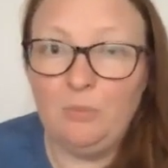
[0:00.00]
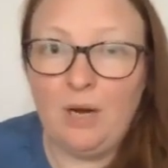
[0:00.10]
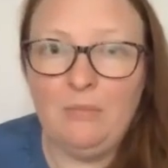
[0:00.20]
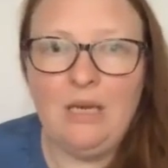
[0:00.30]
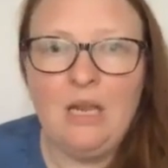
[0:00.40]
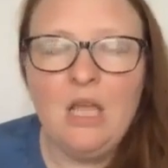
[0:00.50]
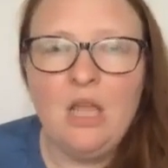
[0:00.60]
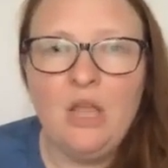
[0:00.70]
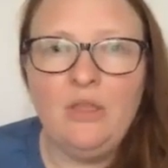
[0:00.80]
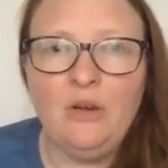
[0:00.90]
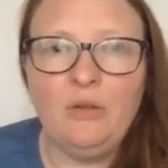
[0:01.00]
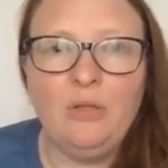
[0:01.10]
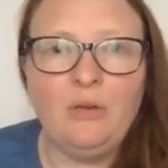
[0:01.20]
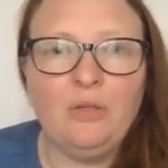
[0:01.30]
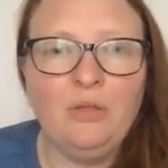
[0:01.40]
I mean,
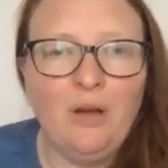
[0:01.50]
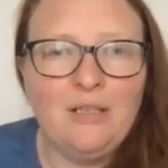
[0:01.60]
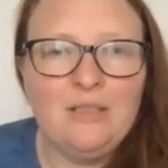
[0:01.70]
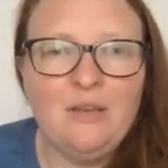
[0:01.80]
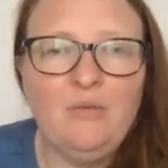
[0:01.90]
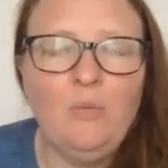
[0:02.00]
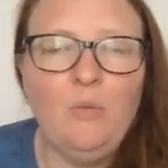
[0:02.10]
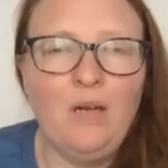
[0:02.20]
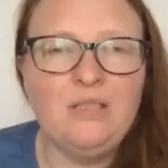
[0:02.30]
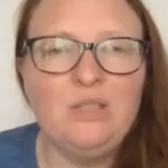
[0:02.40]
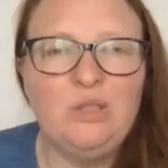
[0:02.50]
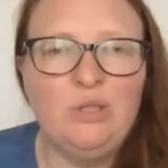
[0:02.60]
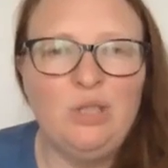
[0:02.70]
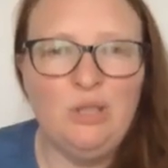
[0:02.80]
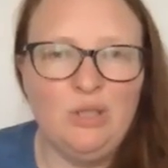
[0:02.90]
their thoughts of what
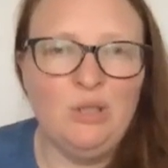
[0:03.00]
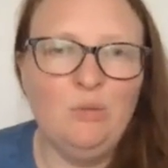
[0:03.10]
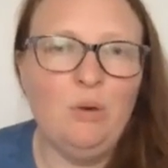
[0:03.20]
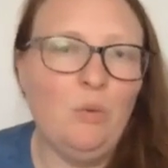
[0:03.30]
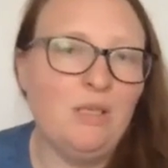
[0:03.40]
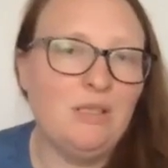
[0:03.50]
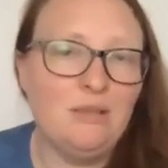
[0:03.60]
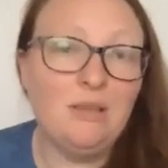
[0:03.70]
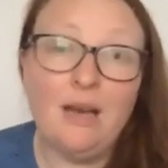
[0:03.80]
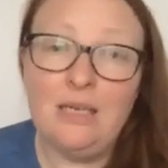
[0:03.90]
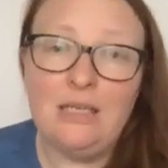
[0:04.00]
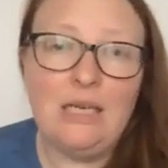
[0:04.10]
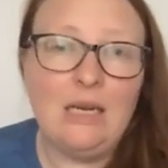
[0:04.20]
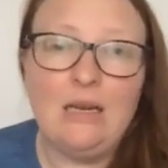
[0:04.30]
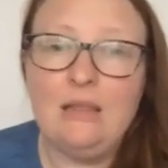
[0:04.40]
to do and what society
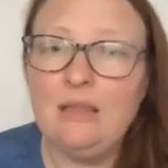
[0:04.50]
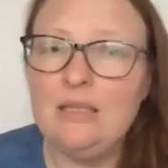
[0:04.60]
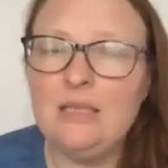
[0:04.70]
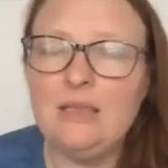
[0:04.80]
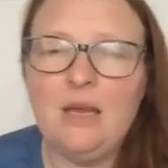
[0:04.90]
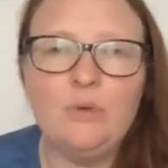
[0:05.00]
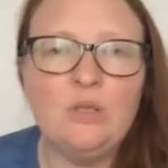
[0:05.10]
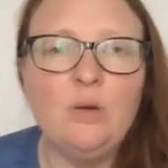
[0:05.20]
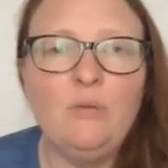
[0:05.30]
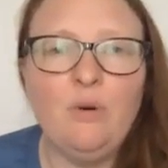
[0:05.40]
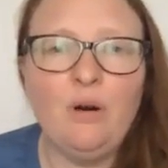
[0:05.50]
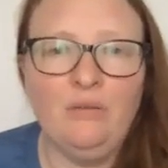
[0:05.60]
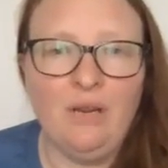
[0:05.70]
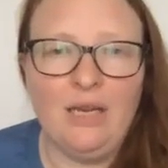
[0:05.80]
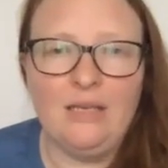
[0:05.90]
needed and things like that were so far
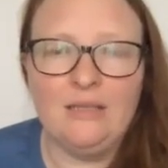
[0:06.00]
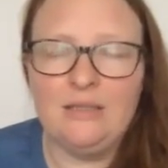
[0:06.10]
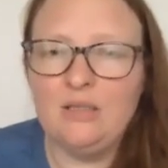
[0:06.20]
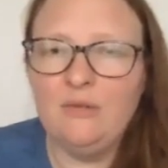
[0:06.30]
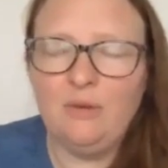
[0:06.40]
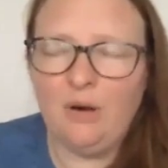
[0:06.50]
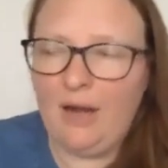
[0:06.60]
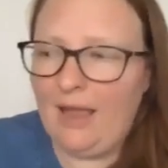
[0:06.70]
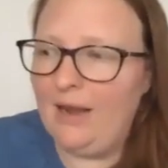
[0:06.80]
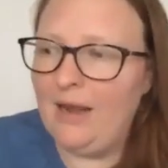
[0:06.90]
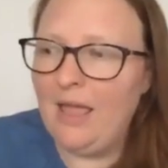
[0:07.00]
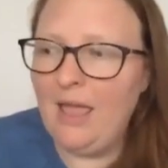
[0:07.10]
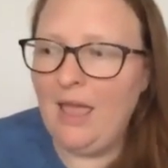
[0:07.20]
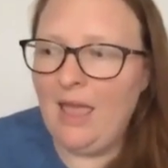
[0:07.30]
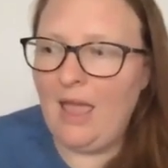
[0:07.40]
advanced, so far ahead.
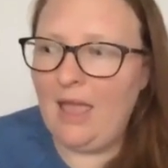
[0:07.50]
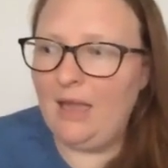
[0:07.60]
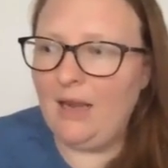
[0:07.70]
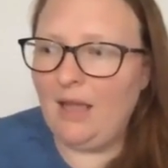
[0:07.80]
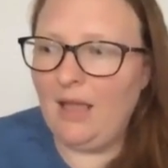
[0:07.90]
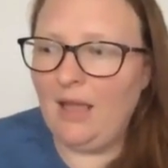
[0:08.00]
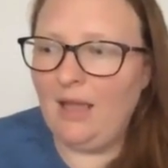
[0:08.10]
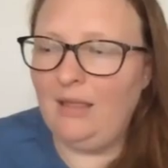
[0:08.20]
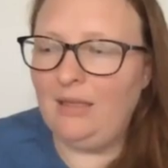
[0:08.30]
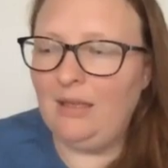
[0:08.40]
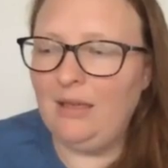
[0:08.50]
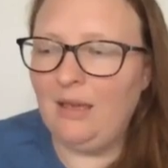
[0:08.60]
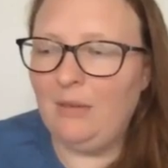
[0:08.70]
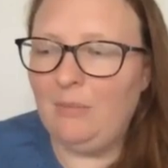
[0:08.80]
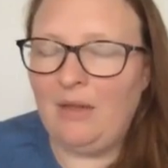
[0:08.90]
And I think
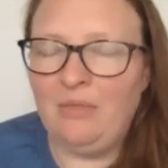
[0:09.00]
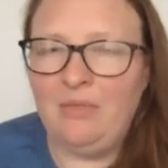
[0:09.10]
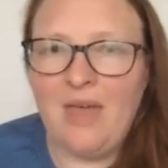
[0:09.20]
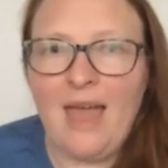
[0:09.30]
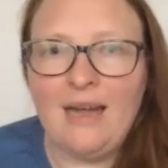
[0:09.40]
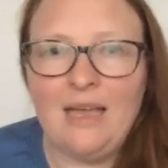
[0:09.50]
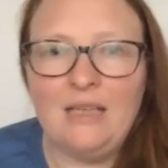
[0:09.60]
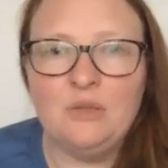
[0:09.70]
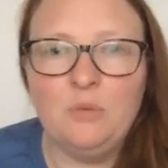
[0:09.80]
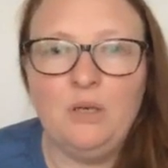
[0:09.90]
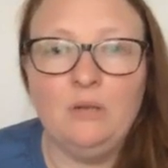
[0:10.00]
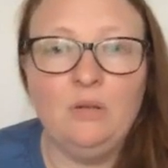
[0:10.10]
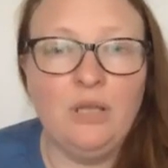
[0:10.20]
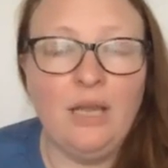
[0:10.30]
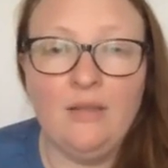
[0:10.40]
about that as we are
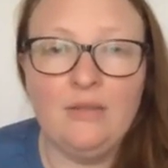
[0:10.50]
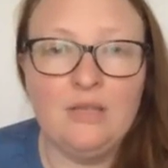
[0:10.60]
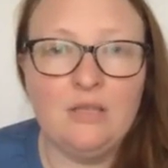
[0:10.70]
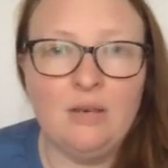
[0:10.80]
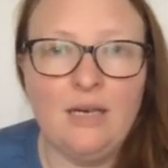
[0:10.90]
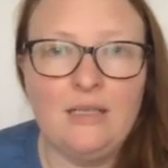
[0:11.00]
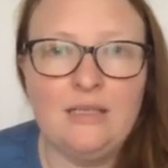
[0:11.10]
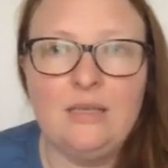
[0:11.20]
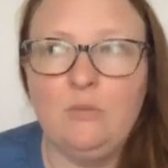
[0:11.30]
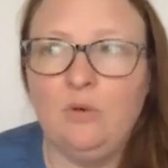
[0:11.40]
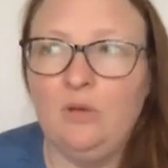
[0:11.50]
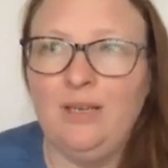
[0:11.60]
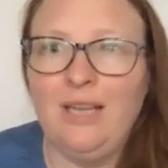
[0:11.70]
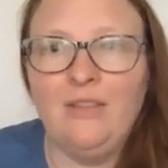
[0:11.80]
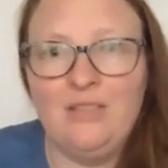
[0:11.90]
looking at this crisis and we're
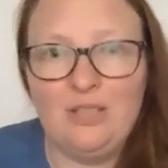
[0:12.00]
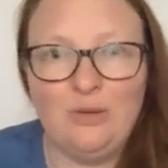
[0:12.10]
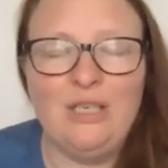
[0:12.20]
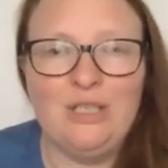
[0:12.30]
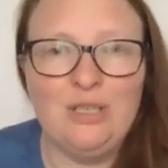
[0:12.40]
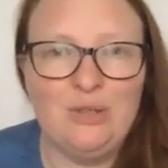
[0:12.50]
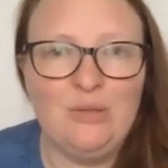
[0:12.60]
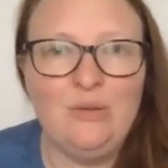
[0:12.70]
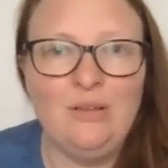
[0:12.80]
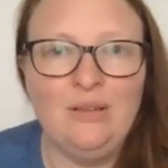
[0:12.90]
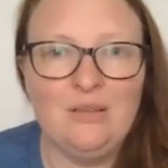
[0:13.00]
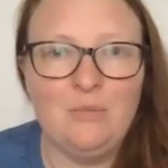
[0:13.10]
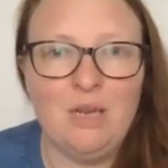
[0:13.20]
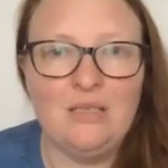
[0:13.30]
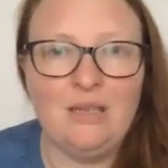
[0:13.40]
looking at these Granges doing these
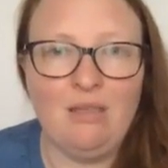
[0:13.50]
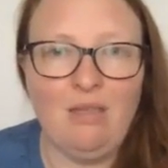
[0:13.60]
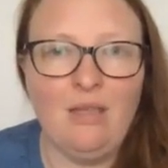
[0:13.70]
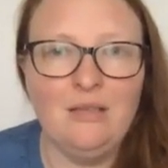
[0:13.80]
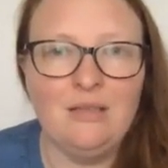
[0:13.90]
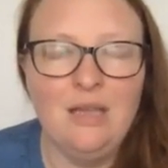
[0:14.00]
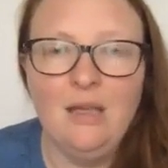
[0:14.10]
amazing things.